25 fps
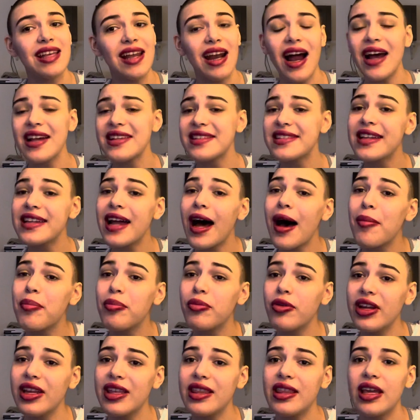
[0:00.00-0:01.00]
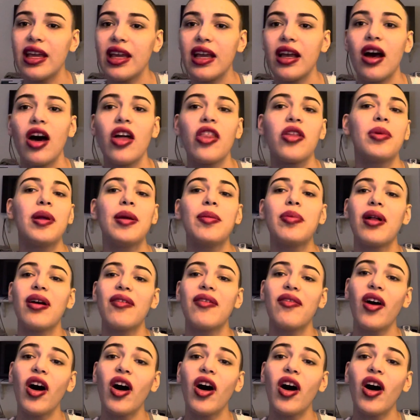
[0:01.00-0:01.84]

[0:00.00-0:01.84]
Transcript: I stop breathing, other people have